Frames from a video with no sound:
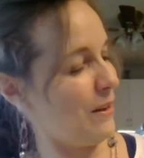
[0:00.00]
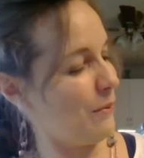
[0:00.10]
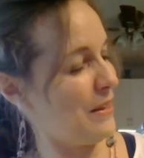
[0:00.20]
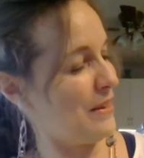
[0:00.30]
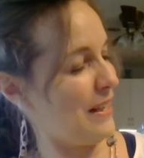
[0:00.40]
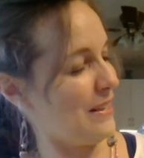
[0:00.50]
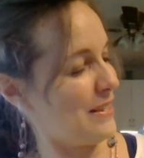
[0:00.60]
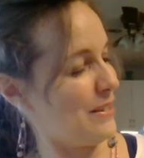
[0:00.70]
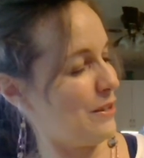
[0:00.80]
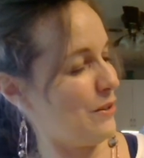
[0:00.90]

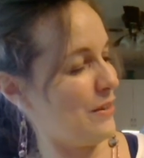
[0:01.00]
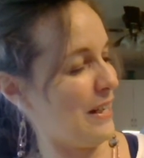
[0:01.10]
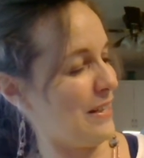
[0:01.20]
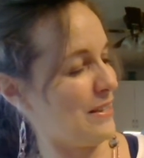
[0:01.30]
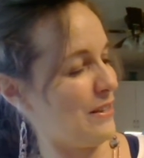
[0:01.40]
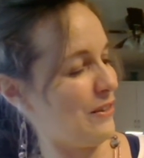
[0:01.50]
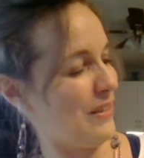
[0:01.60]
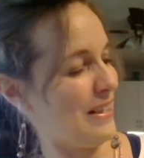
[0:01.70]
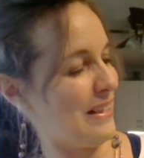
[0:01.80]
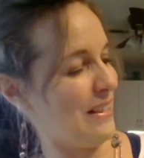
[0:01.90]
1,000, 2,000,
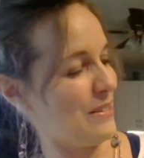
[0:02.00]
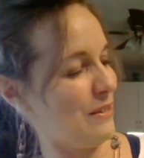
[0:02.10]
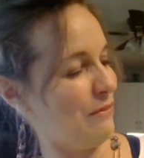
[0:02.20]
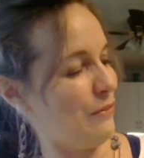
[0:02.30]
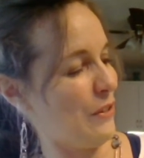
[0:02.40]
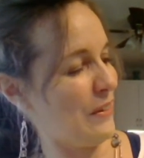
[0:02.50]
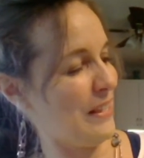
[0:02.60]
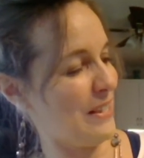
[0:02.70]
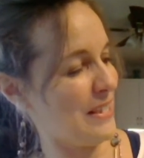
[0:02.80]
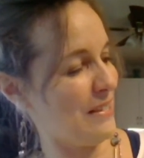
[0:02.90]
3,000,
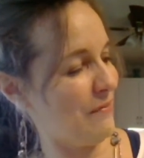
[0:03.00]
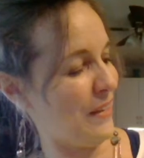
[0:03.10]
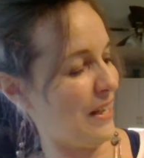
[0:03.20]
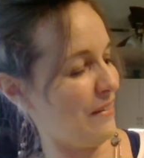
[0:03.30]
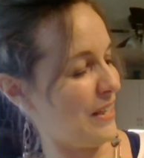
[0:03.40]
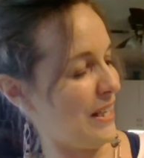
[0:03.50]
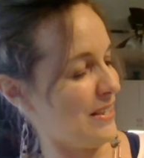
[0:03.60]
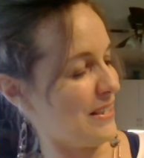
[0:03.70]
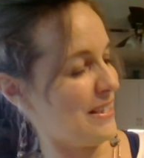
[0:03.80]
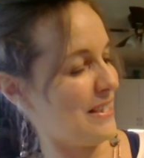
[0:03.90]
4,000, 5,000,